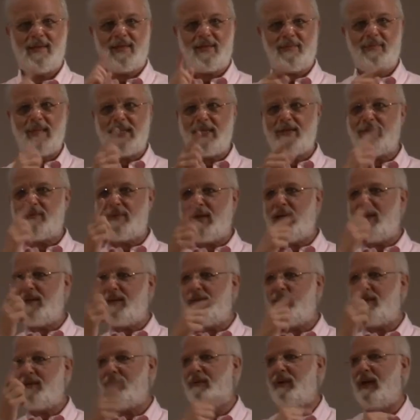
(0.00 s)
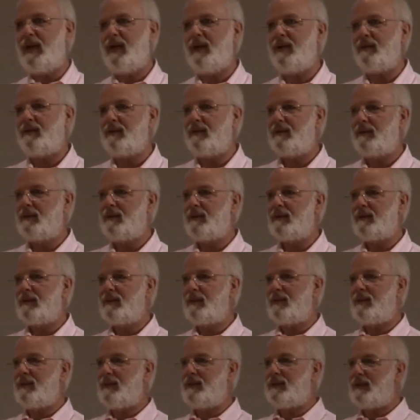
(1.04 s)
It spins around and around.
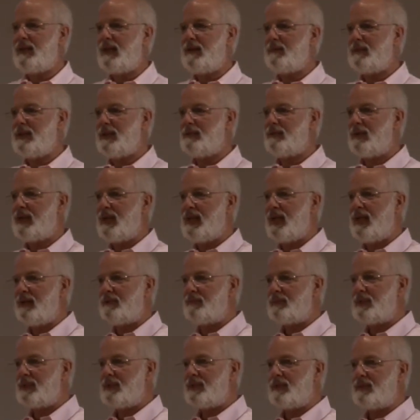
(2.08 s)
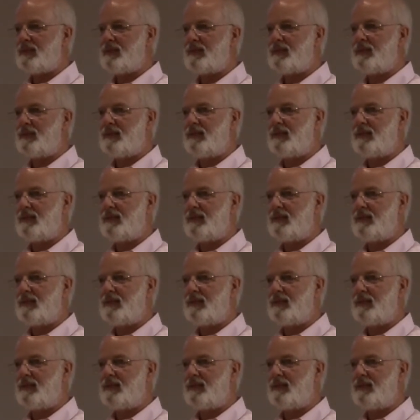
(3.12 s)
Can you tell me what happens?